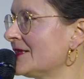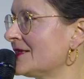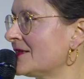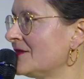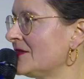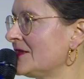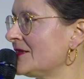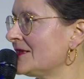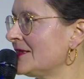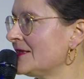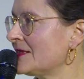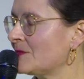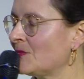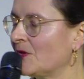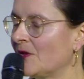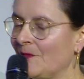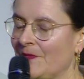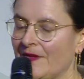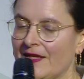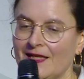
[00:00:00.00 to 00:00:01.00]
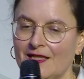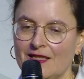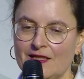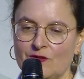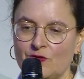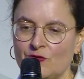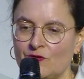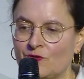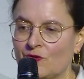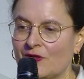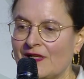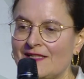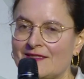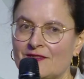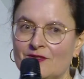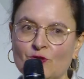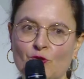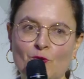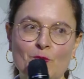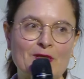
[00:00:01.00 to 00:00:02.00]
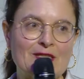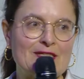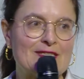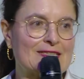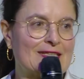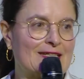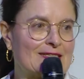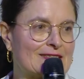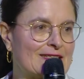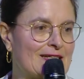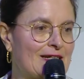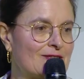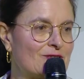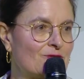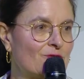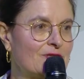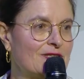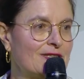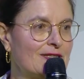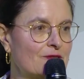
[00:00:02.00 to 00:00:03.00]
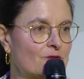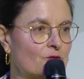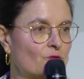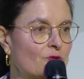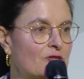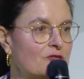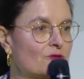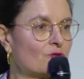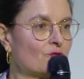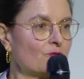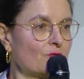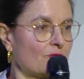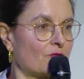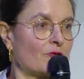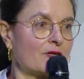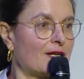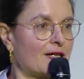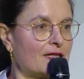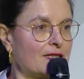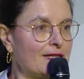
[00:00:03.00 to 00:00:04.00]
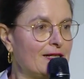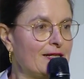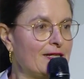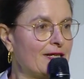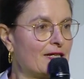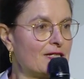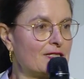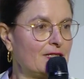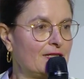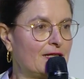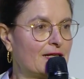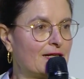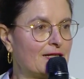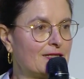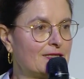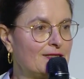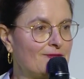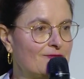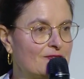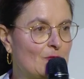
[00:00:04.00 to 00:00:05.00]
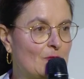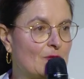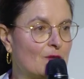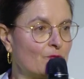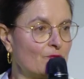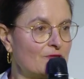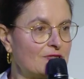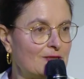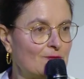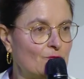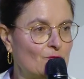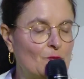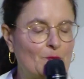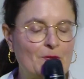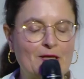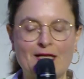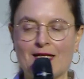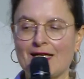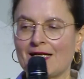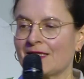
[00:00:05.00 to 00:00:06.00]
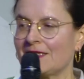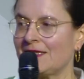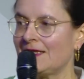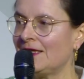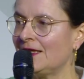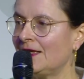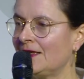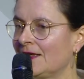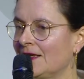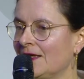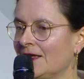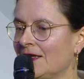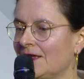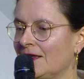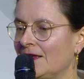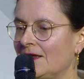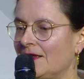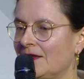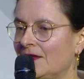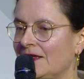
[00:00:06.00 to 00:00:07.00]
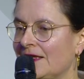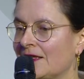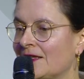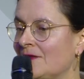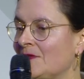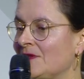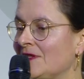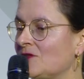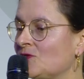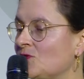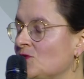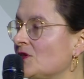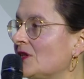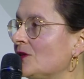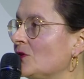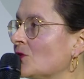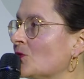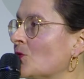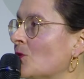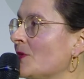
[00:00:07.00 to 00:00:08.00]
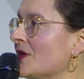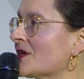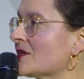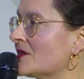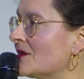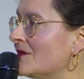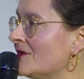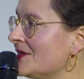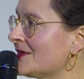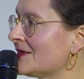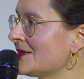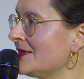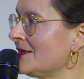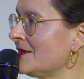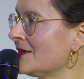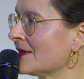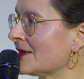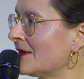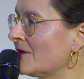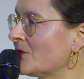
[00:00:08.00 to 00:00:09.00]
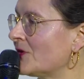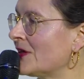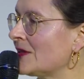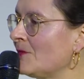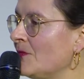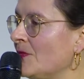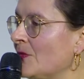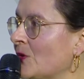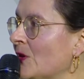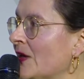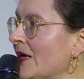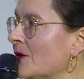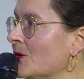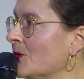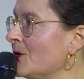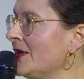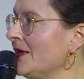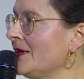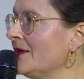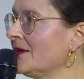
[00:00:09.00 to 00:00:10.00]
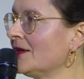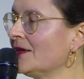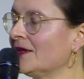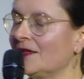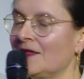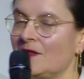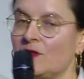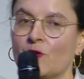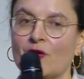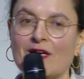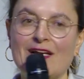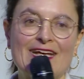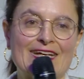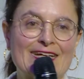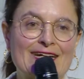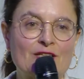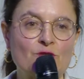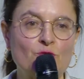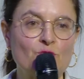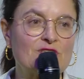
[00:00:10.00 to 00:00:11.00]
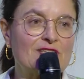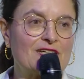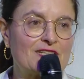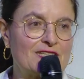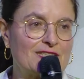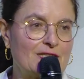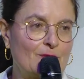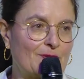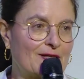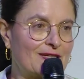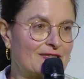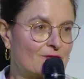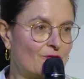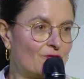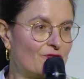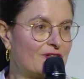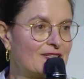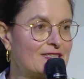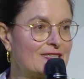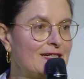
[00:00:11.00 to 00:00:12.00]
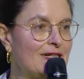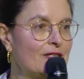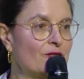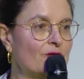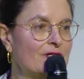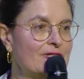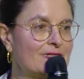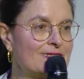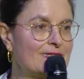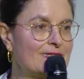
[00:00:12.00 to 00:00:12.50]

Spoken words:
have that magnitude with respect to investment. So companies, what are they saying? First of all, we've got to look at Gen AI. It's impossible not to look at it. There are subjects, how much am I going to invest? What's going to be my ROI?